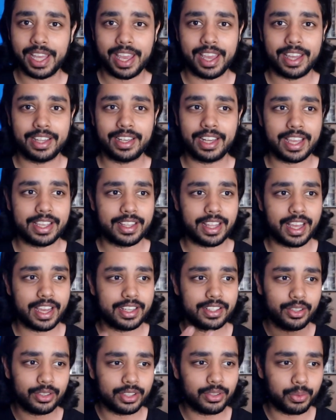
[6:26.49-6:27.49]
and I I
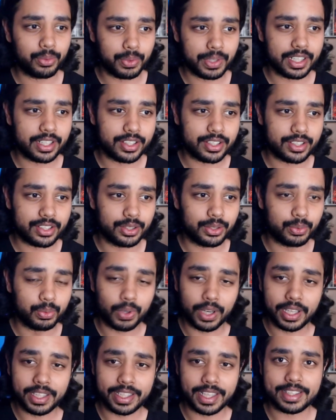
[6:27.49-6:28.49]
know the winners who
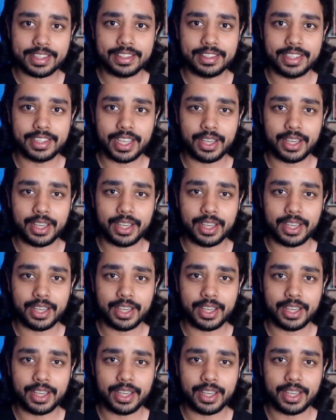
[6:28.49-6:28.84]
won it.